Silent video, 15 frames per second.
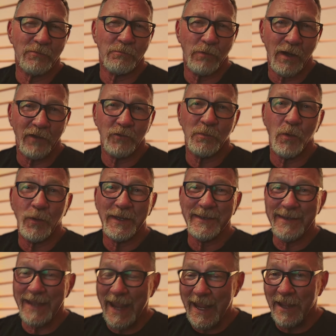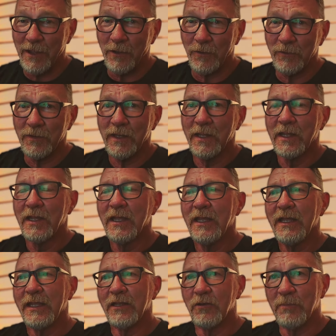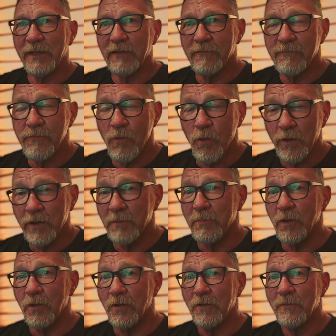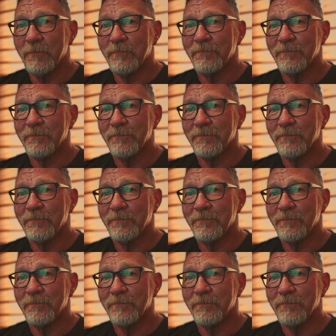price point down. It'll be affordable.